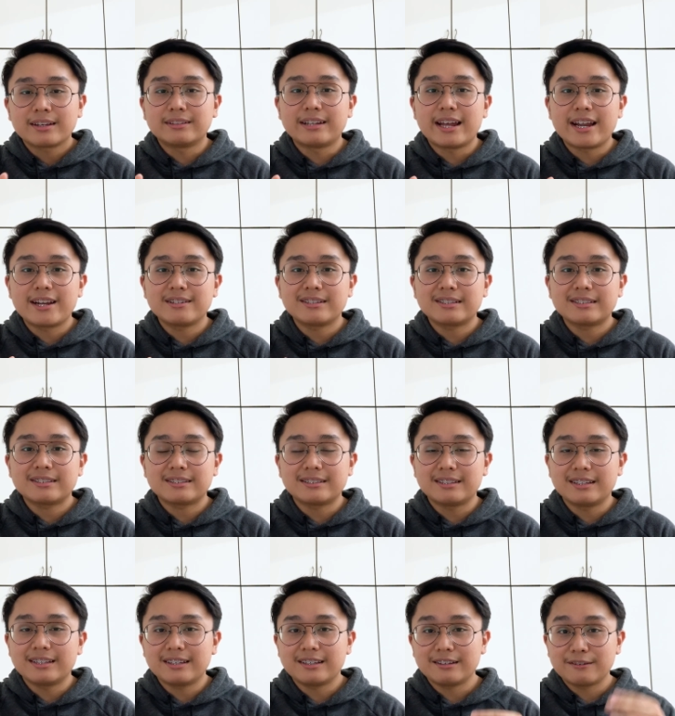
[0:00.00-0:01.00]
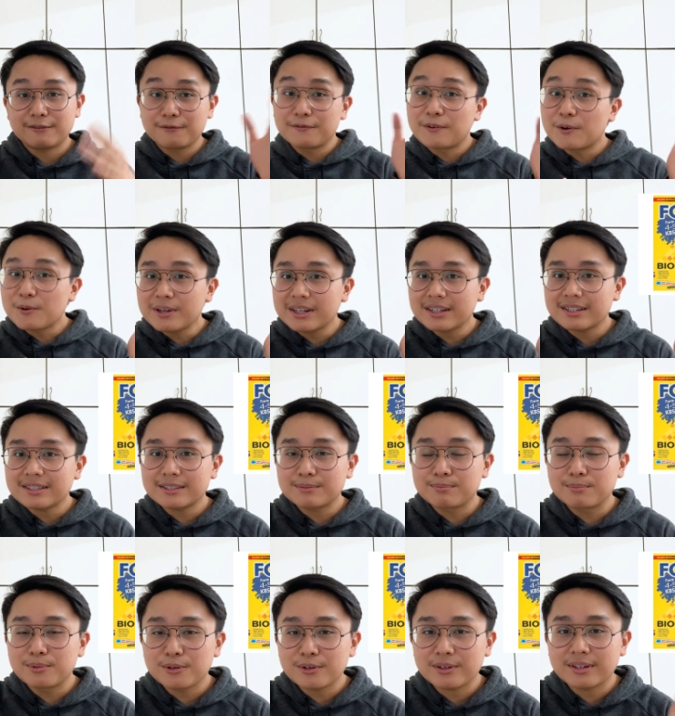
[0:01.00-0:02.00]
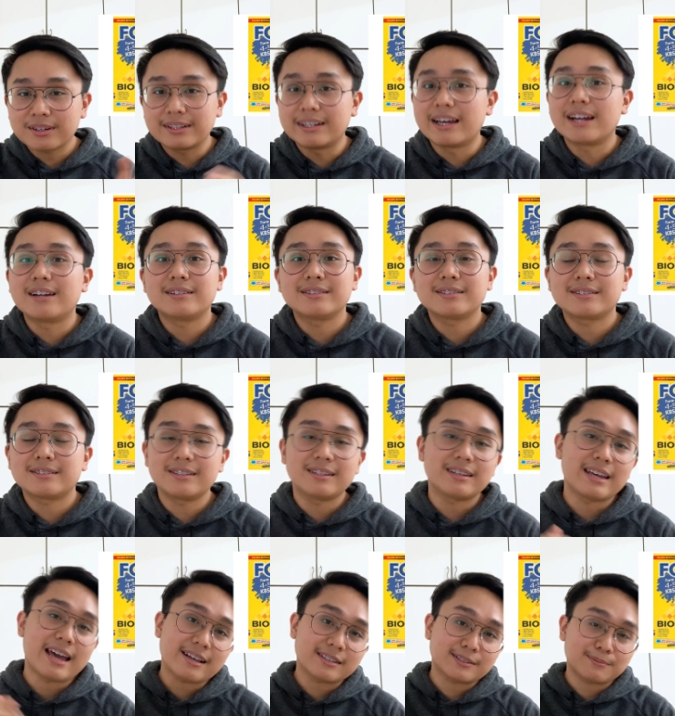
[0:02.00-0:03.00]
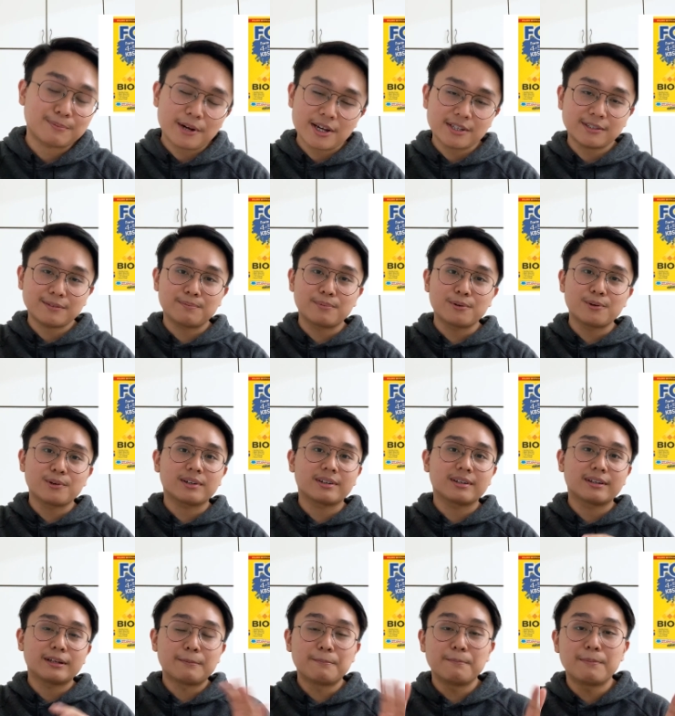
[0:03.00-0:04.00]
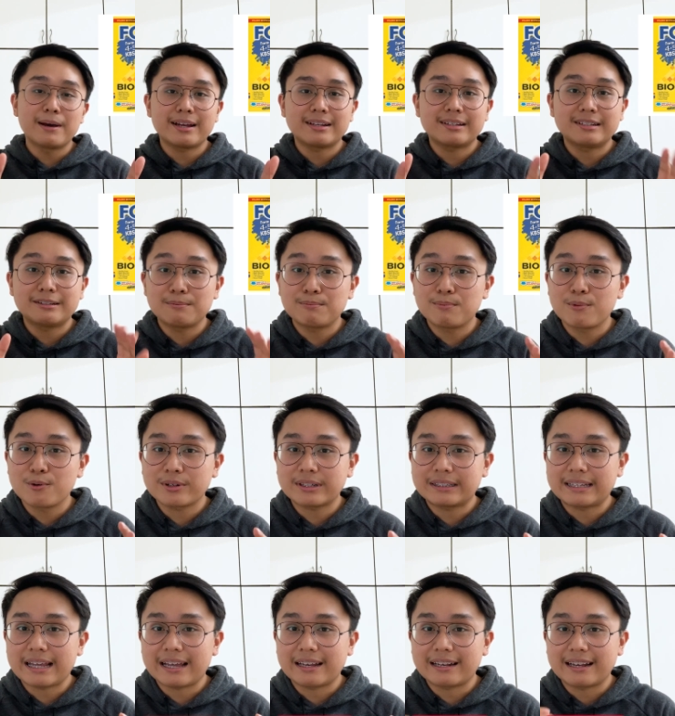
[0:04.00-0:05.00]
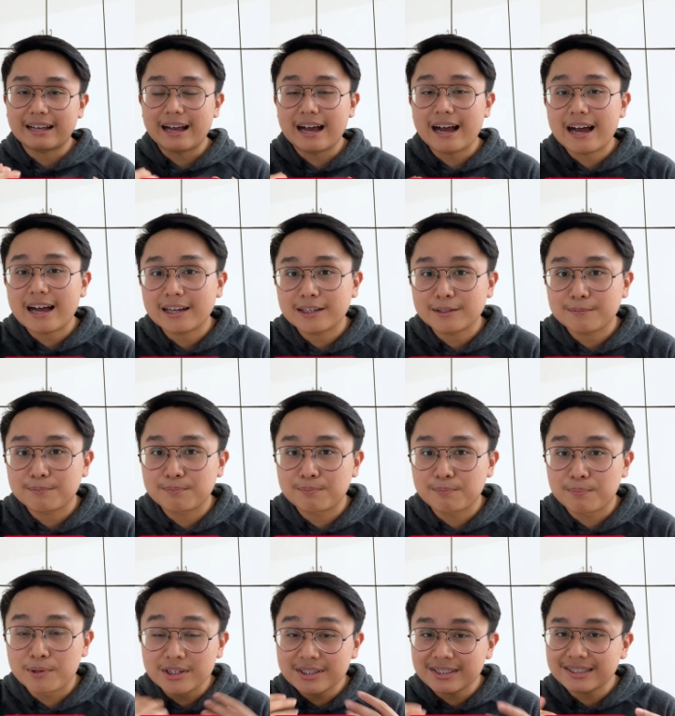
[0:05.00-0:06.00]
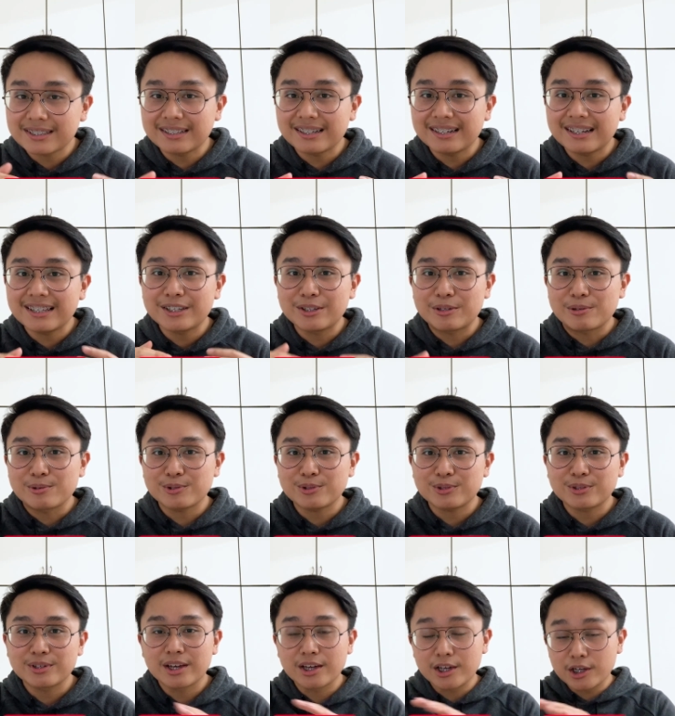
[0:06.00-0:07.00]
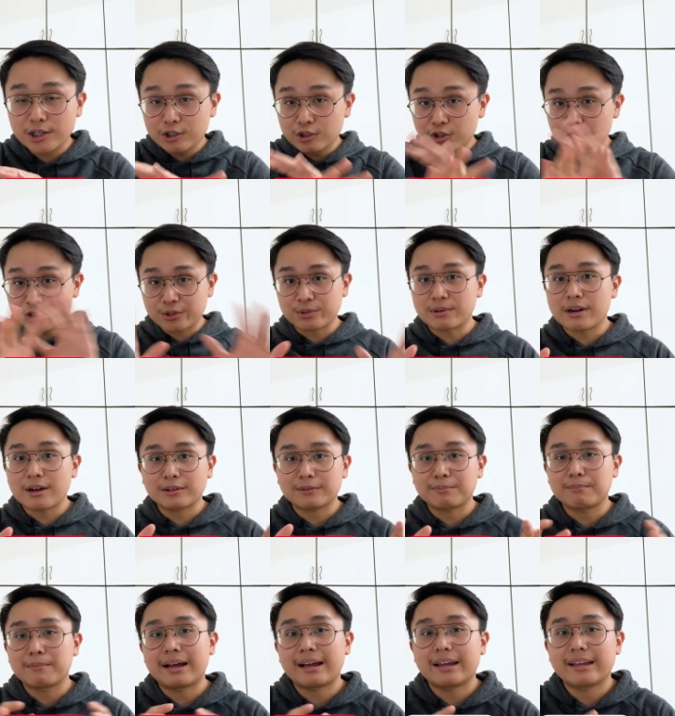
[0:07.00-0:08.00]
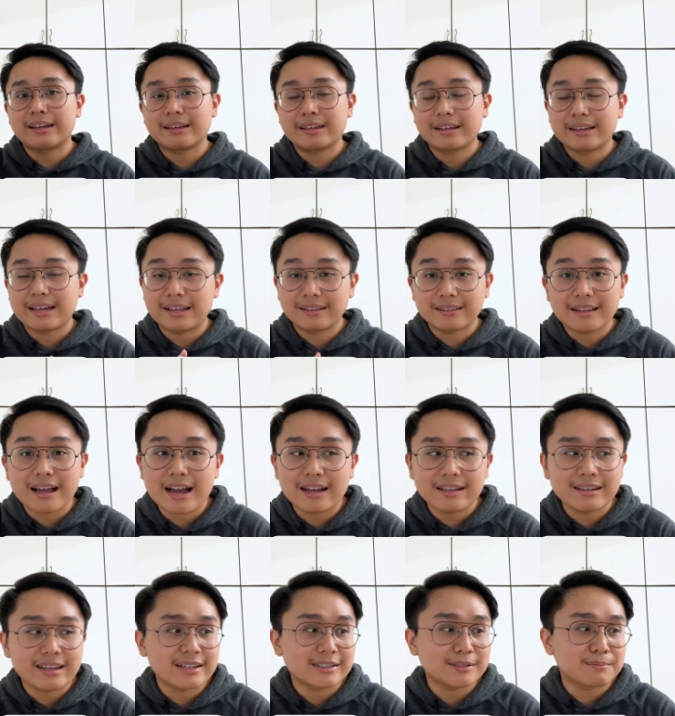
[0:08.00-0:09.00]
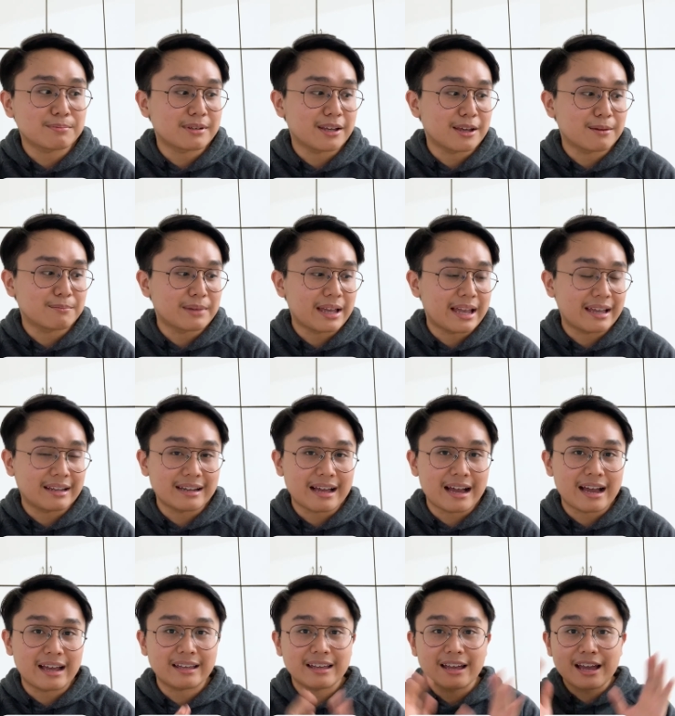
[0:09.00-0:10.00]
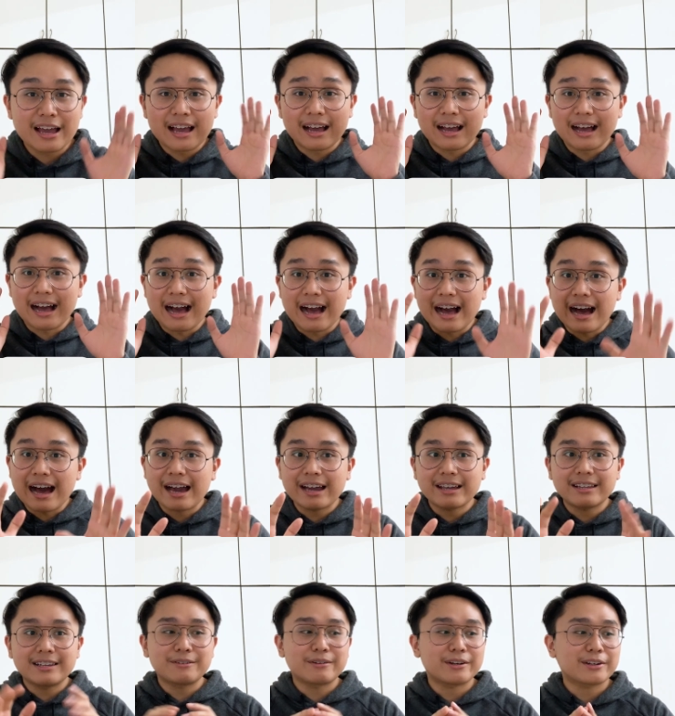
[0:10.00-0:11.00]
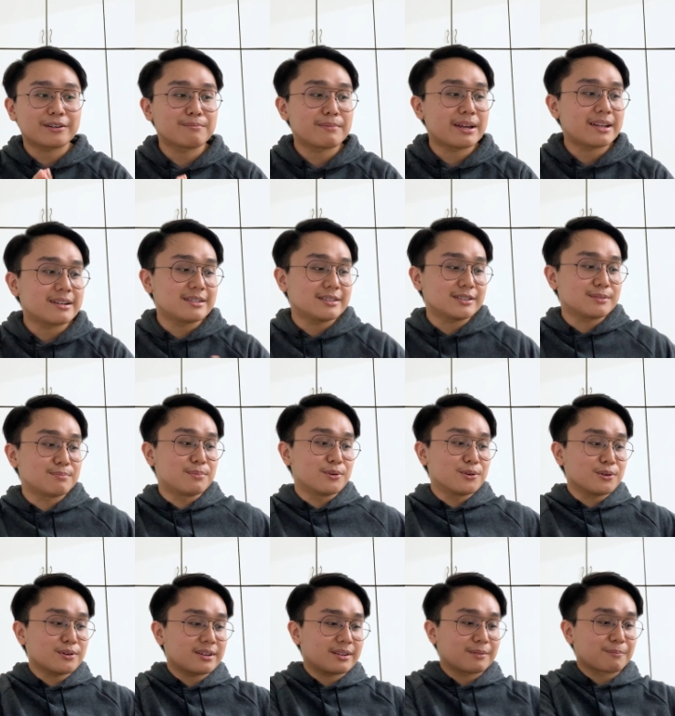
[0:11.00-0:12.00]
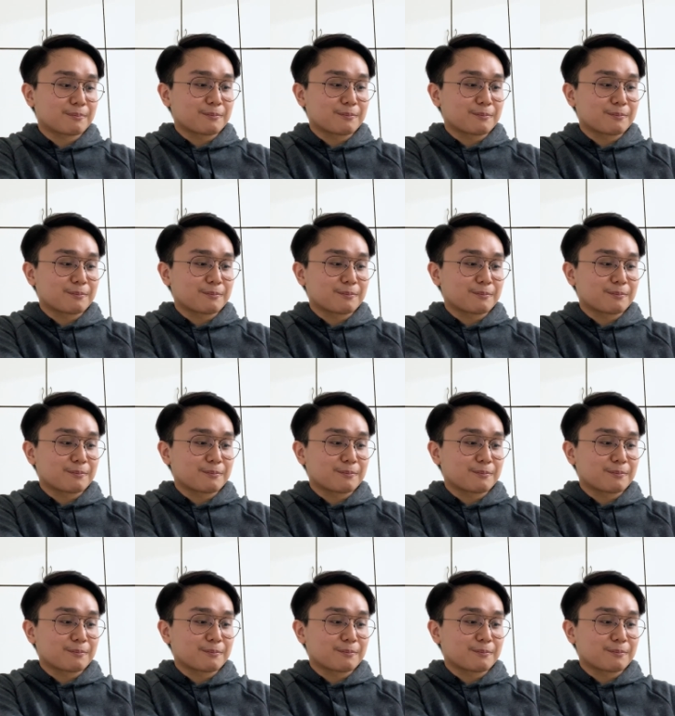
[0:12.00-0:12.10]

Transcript: there is the focus book, there is the express book, but the book that I personally use throughout my entire SPM and I highly recommend this book.